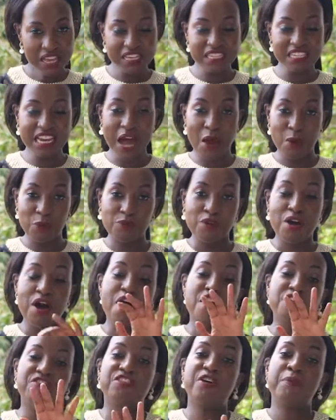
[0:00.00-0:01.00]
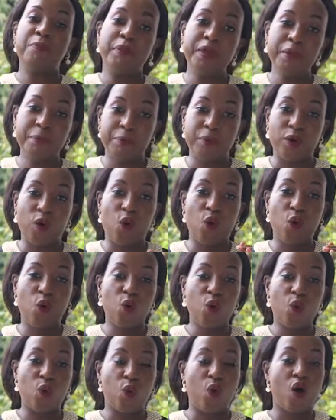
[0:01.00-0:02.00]
Now, for people
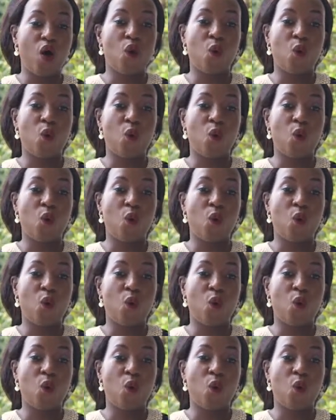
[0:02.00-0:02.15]
who